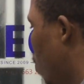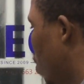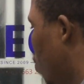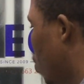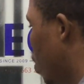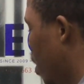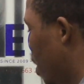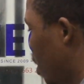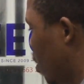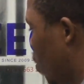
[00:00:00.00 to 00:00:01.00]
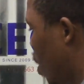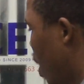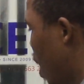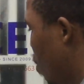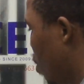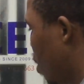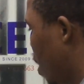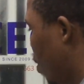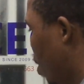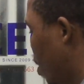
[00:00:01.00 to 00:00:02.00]
what word it is, all right? I will
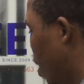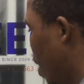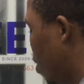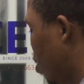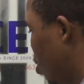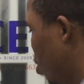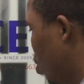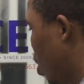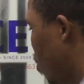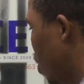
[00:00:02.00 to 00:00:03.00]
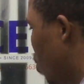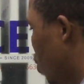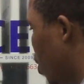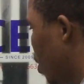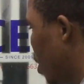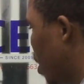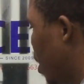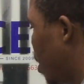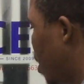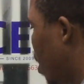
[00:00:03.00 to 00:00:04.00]
sound out the letters. You tell me the word.
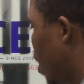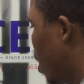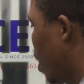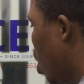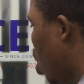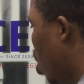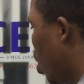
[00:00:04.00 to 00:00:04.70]
Dog.